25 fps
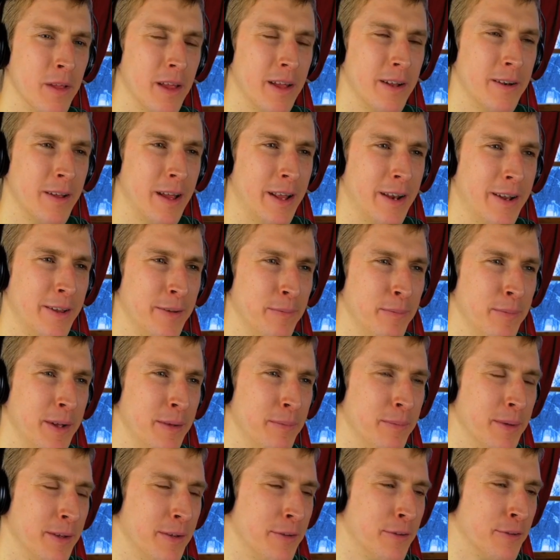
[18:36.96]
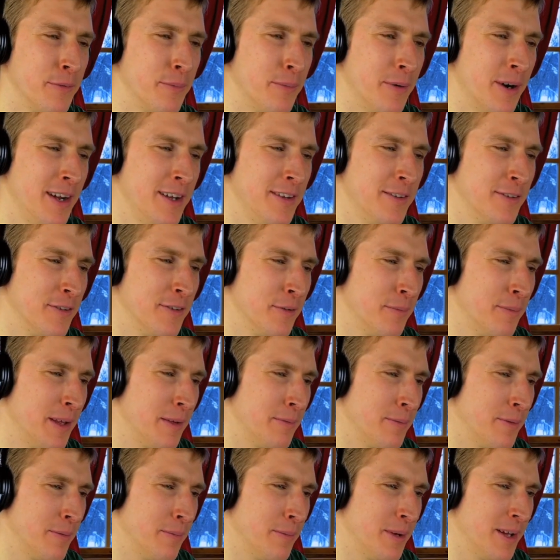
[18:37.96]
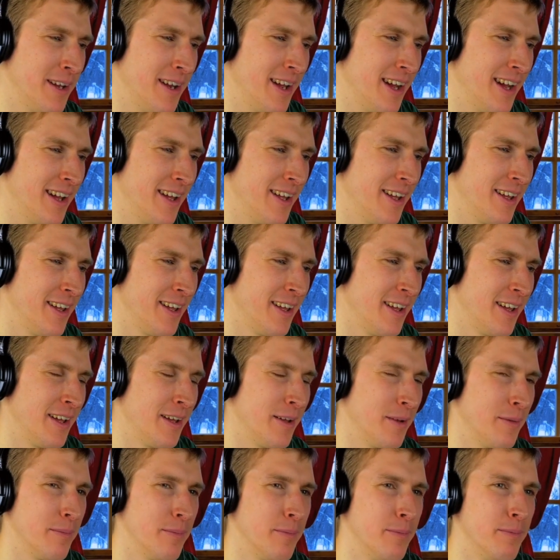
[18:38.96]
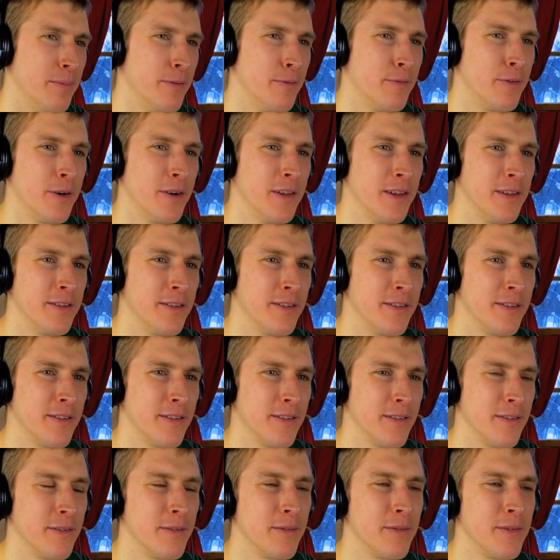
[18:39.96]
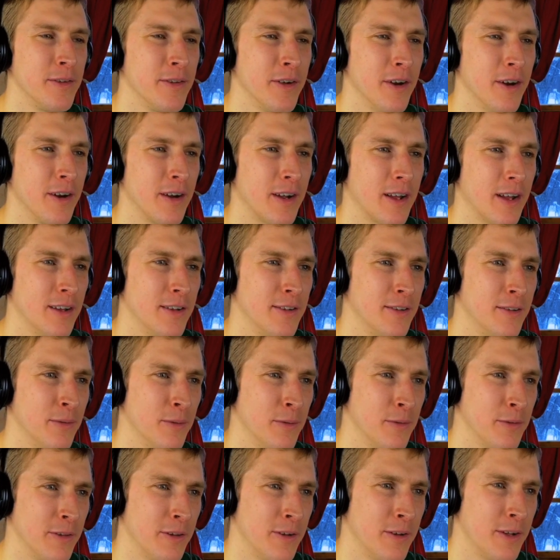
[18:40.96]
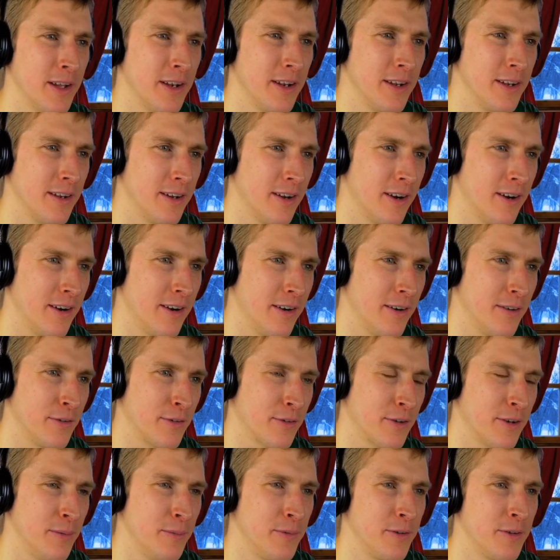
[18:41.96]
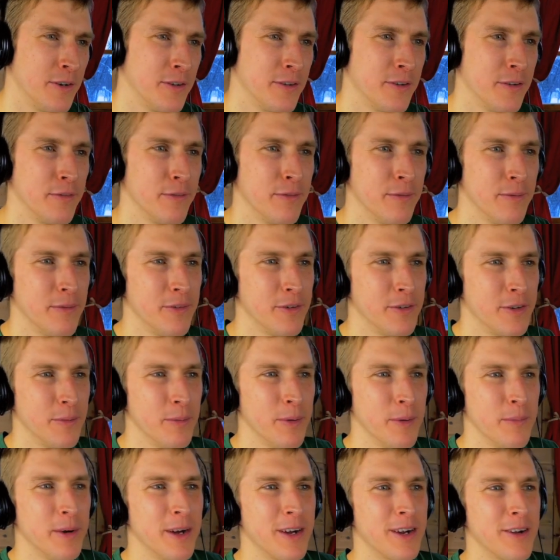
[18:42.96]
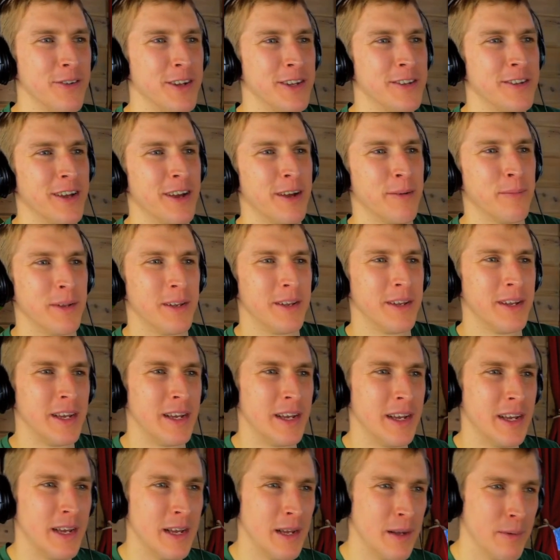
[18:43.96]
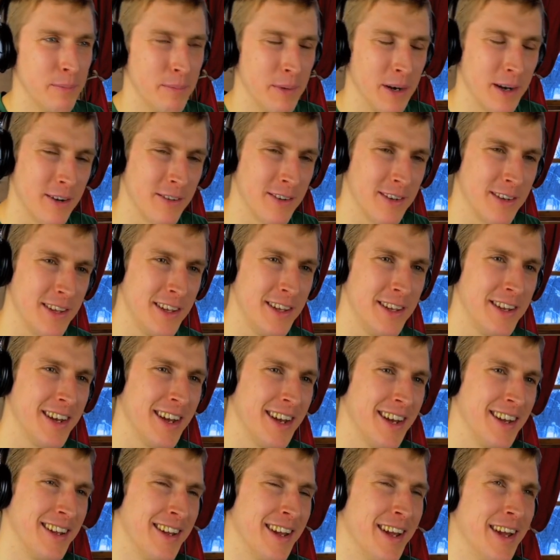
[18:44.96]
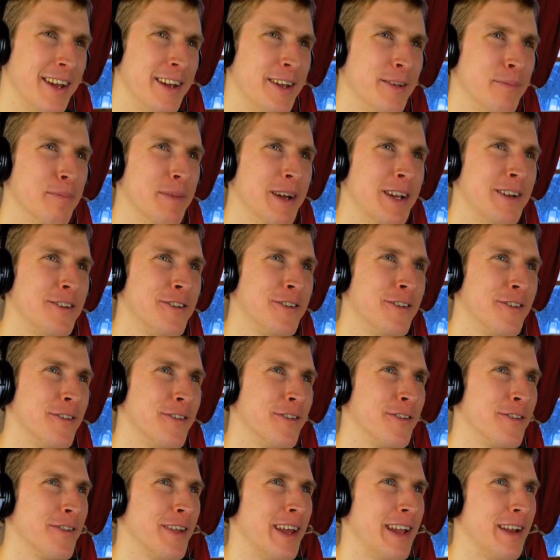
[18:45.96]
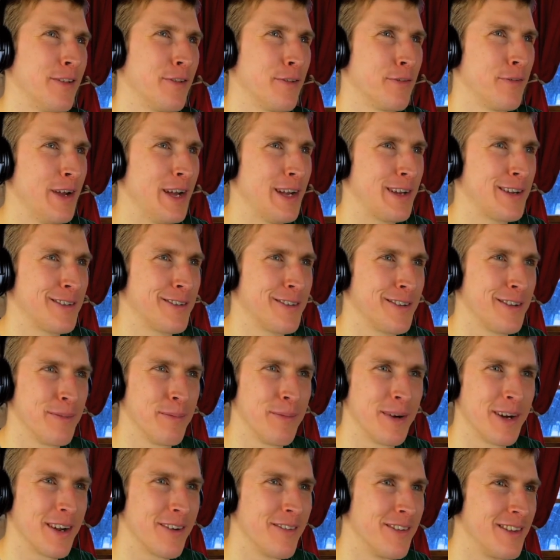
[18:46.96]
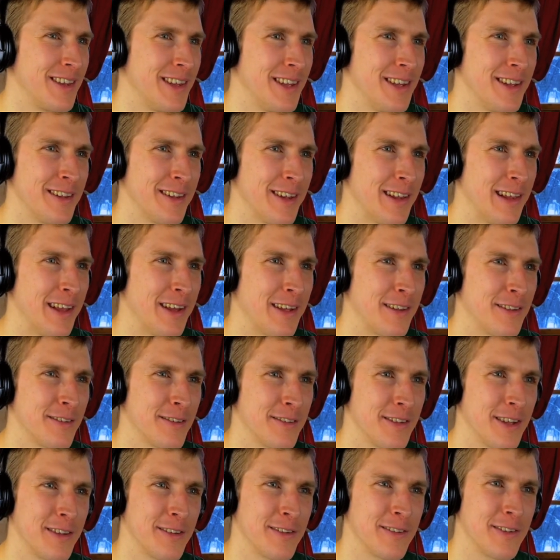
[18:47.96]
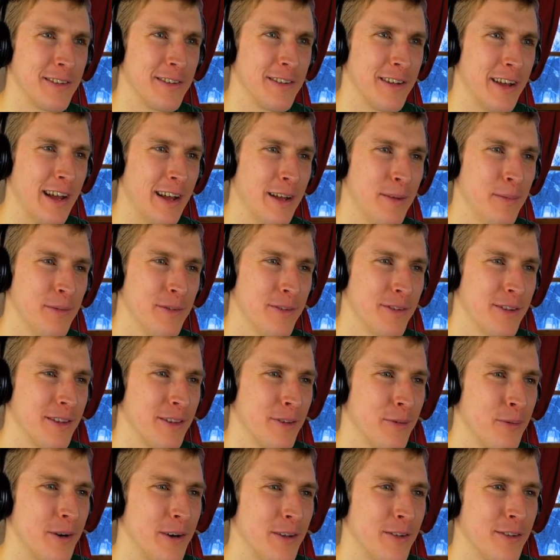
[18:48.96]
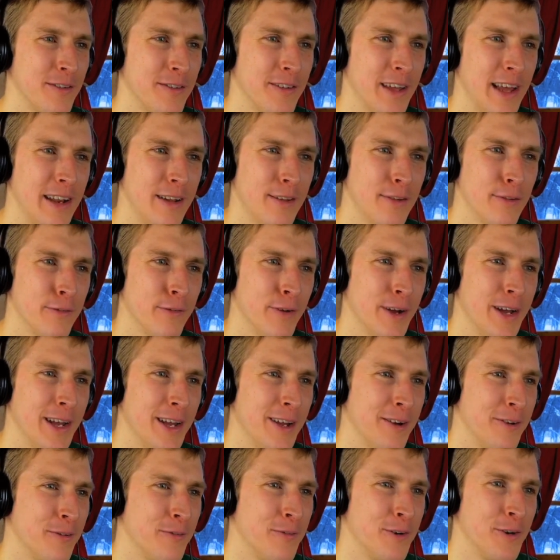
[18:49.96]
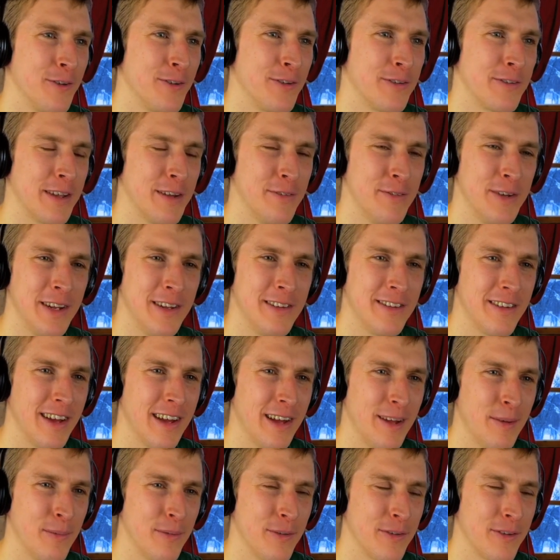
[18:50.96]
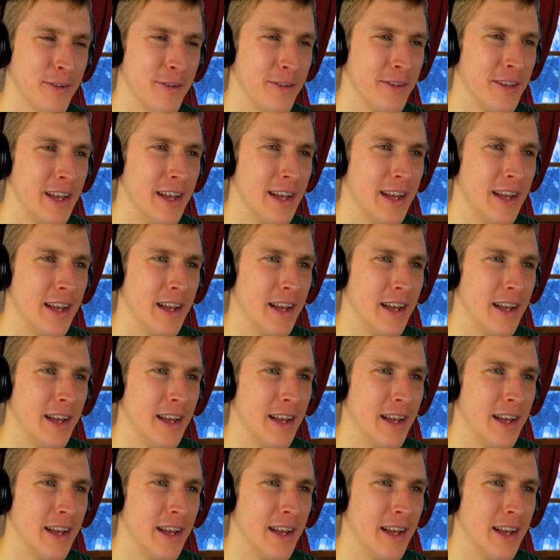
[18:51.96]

And it may be surprising to people, but before this talk, I was looking in our scriptures of Srimad Bhagavatam and Bhagavad Gita, and it mentions satisfaction in Bhagavad Gita like 60 times, and the word satisfy over 70 times. So